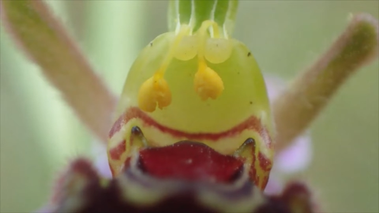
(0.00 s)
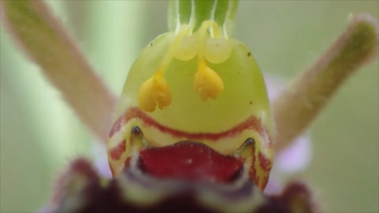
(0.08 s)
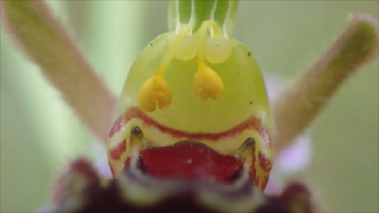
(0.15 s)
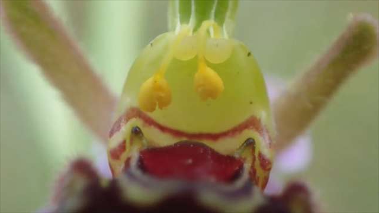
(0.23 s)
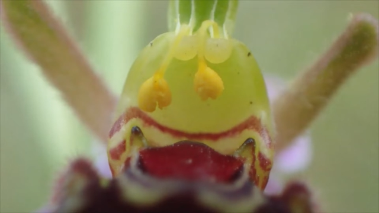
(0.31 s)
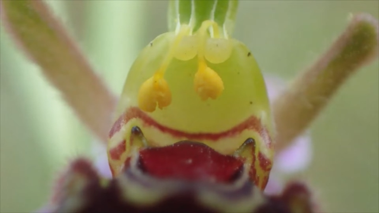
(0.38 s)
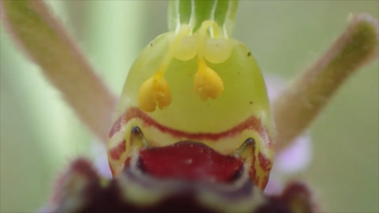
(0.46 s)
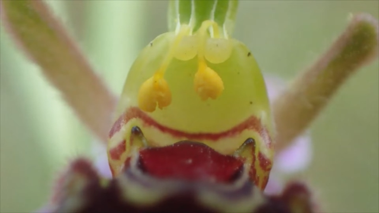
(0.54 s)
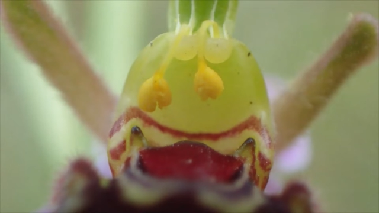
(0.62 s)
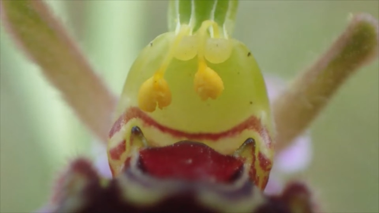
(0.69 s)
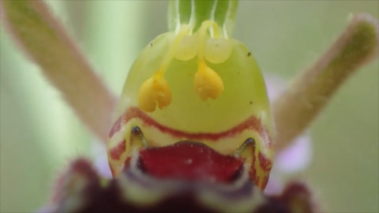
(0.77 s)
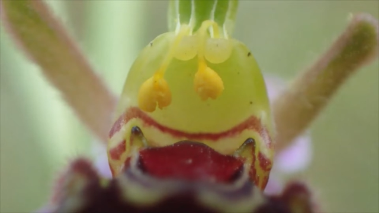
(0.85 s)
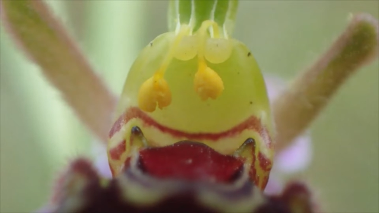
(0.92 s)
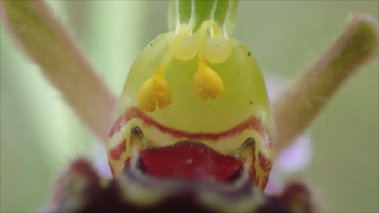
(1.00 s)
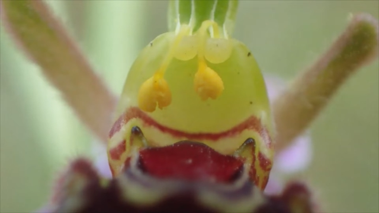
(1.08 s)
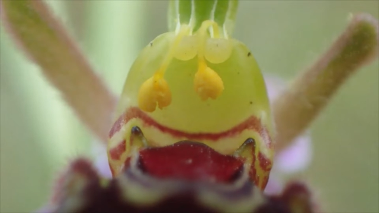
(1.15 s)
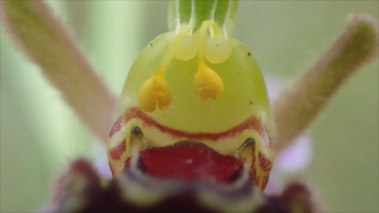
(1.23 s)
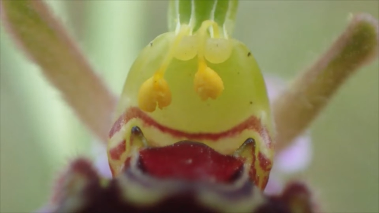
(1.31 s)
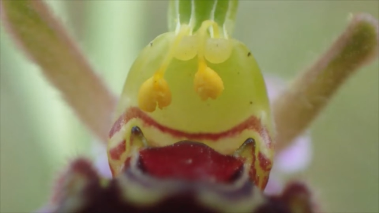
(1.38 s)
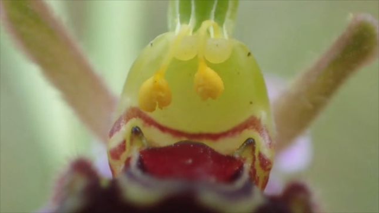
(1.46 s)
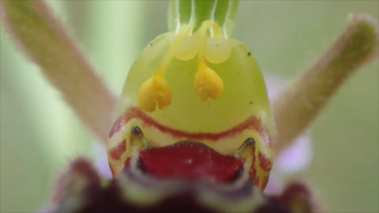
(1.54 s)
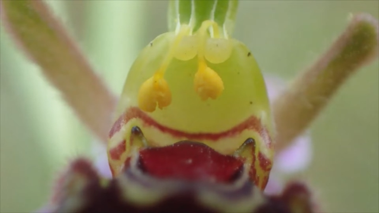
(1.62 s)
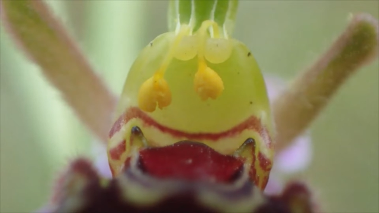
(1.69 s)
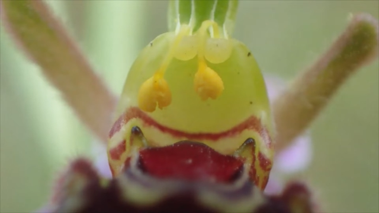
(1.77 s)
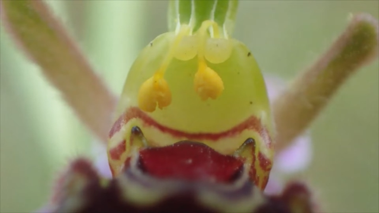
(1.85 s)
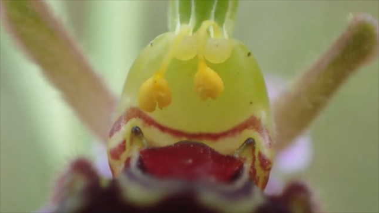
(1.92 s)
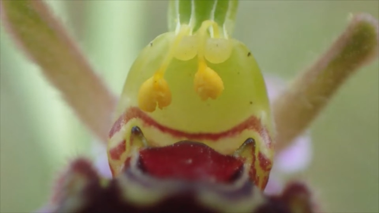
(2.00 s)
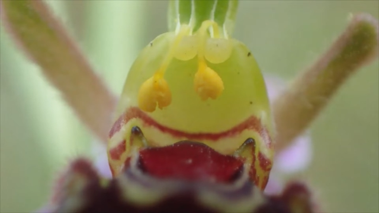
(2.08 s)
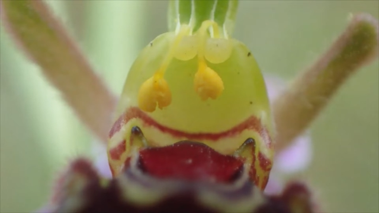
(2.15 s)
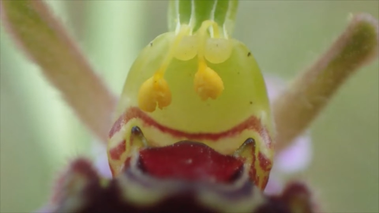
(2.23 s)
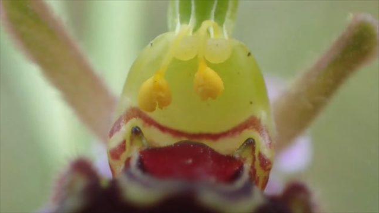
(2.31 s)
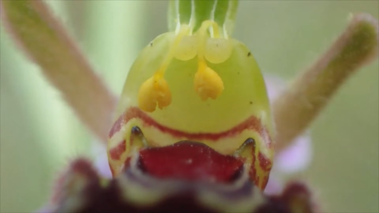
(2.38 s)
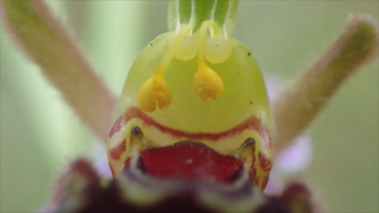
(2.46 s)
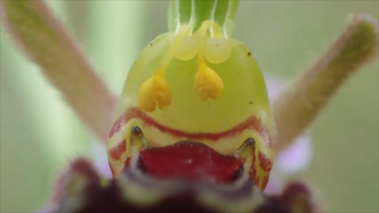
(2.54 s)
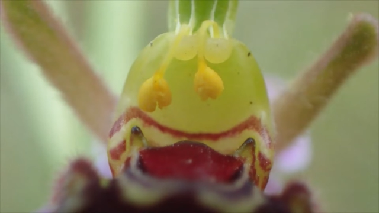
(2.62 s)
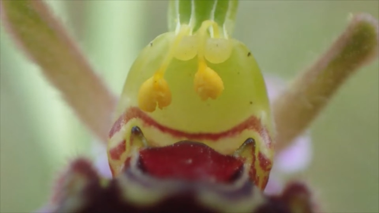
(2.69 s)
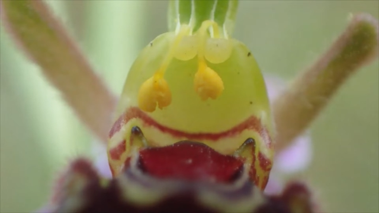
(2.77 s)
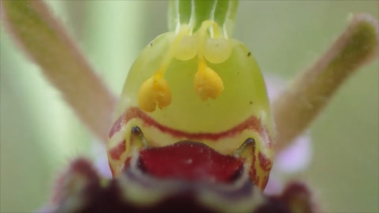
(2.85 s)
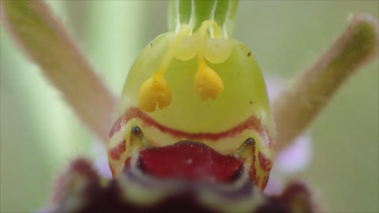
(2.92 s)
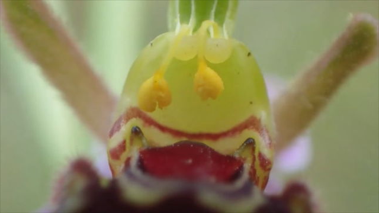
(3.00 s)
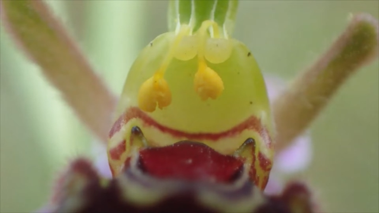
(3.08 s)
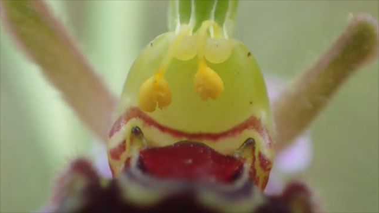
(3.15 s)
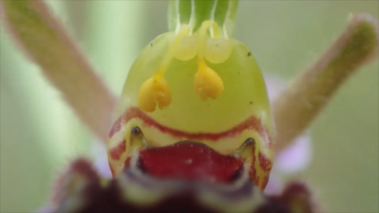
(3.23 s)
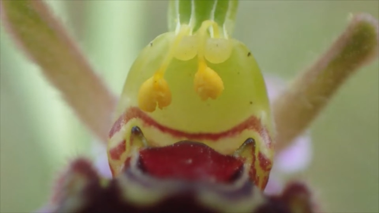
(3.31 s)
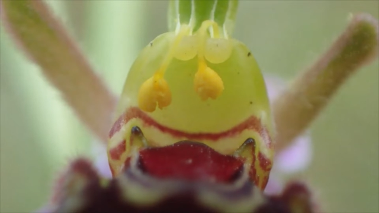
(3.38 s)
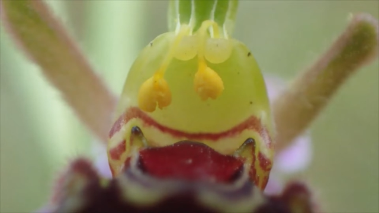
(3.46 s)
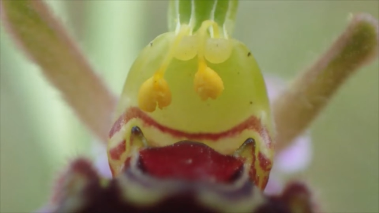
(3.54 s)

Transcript: (no speaker visible)